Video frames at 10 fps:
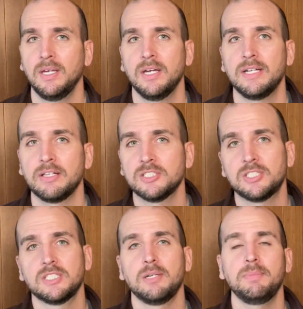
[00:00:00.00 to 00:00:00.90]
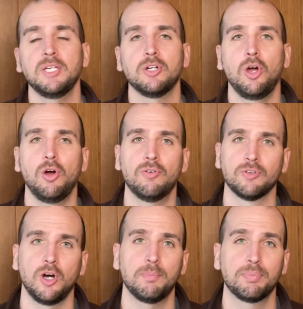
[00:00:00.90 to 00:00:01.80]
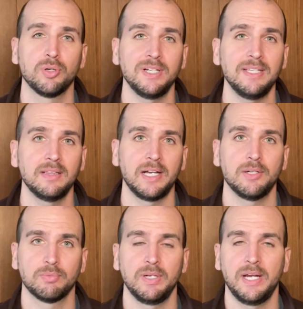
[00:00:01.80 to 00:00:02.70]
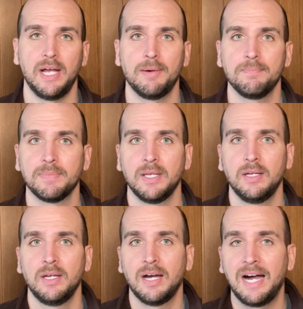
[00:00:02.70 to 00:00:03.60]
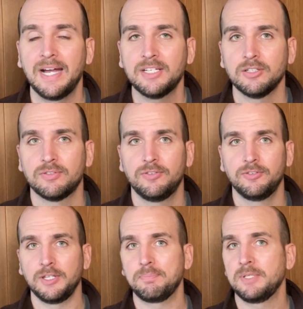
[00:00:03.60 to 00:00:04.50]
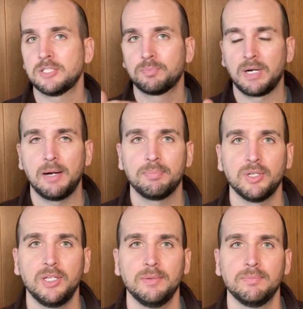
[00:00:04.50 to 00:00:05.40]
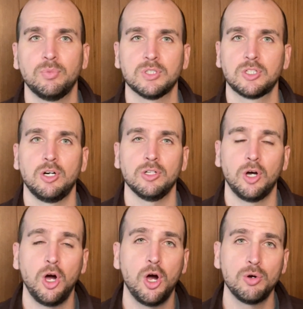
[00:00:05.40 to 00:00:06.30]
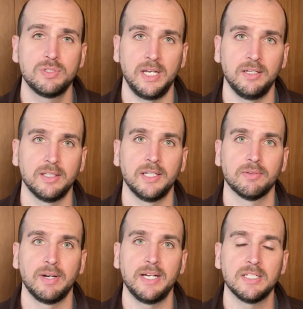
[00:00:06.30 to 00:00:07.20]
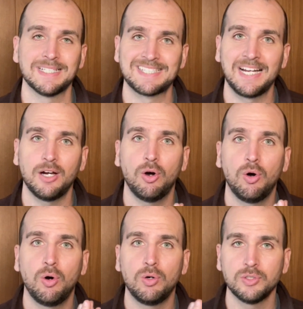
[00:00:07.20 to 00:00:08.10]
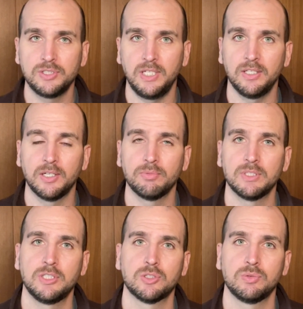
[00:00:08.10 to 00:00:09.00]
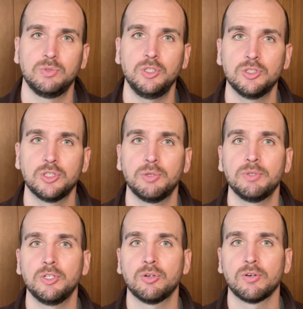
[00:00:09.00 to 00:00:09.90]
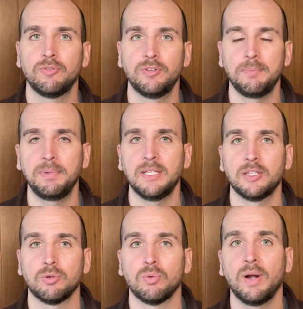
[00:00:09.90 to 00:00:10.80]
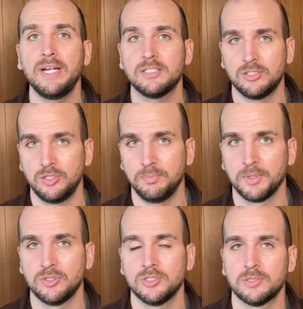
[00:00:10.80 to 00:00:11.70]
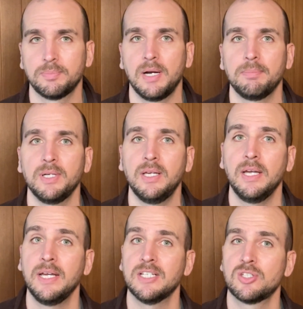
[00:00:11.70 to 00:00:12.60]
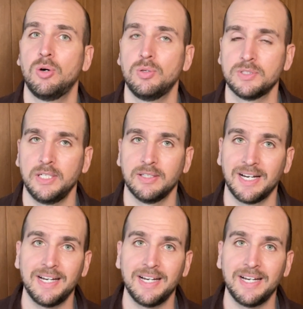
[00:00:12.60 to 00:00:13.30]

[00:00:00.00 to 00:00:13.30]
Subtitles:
Now this is going to be an overall pretty light rehab. I could flip this property, what's called wholetailing, right? It's not wholesaling, which is usually when you are flipping the right to purchase a property. It's wholetailing.